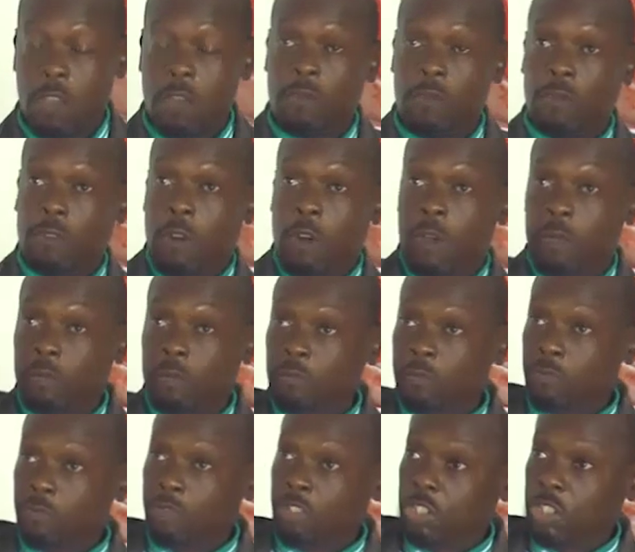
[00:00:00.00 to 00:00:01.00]

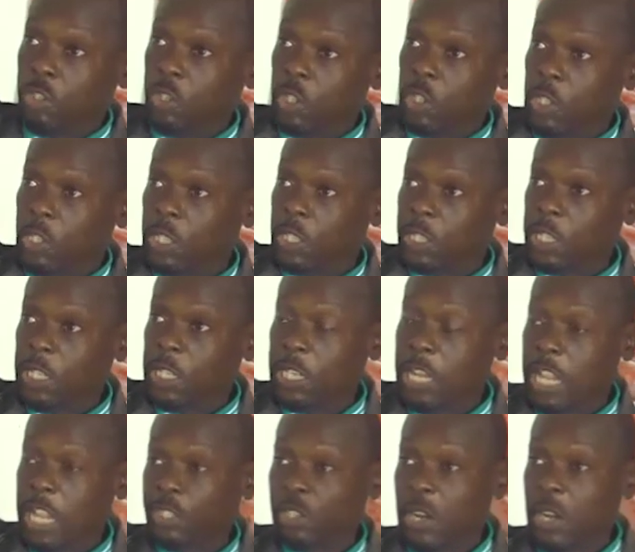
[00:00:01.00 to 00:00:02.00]
From
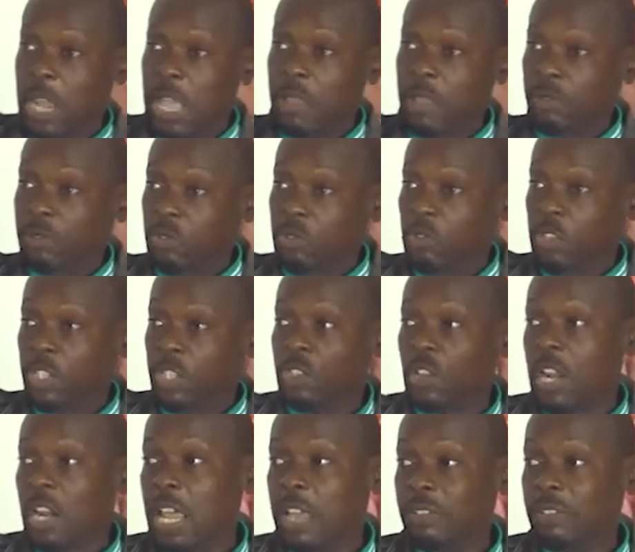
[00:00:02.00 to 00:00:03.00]
national to
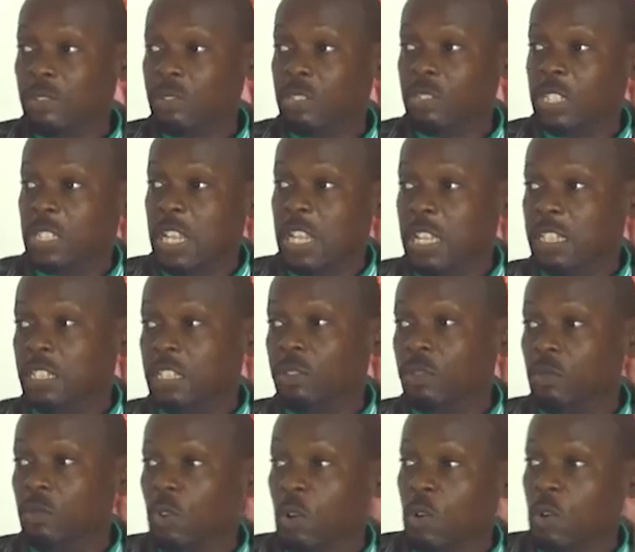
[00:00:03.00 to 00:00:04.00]
regional to state
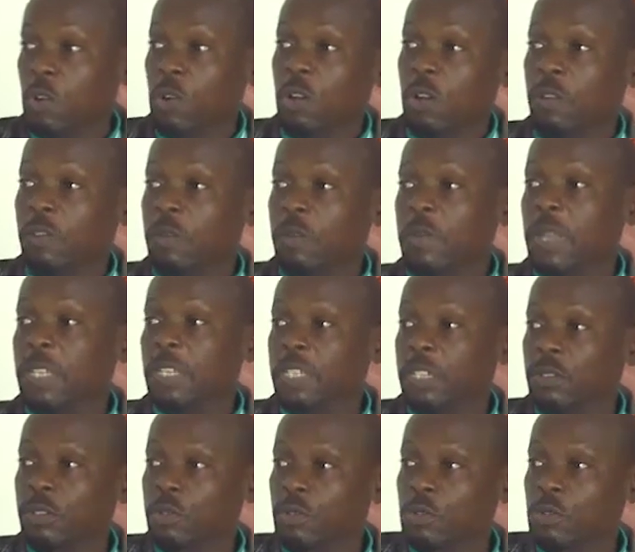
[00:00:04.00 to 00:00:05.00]
to local government
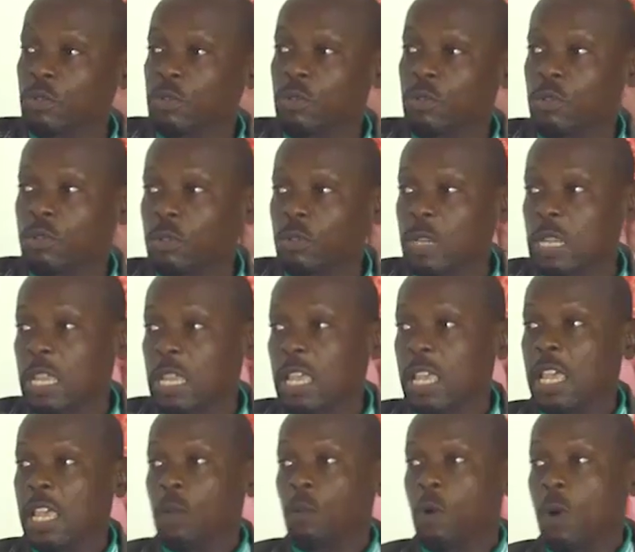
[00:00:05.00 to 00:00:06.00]
to
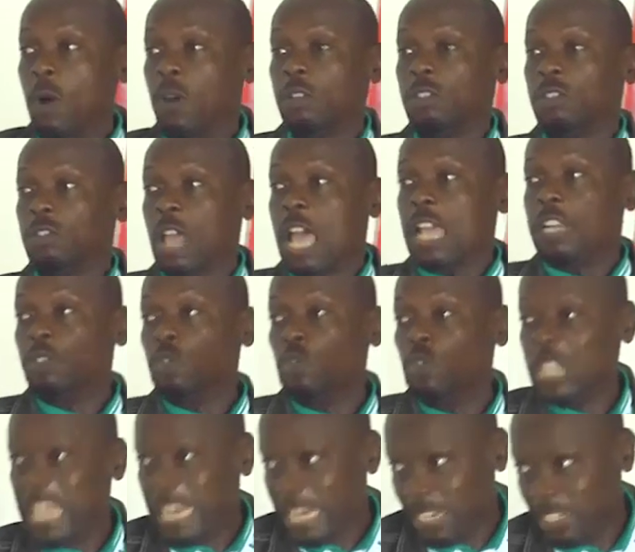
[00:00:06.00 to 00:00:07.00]
wards and to
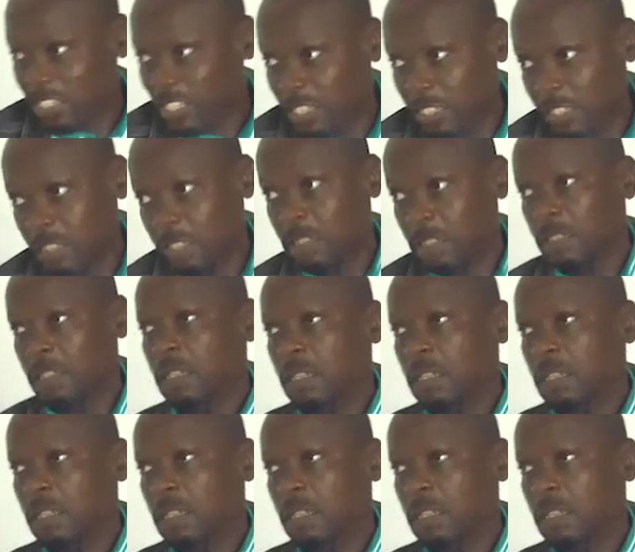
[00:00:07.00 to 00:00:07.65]
units,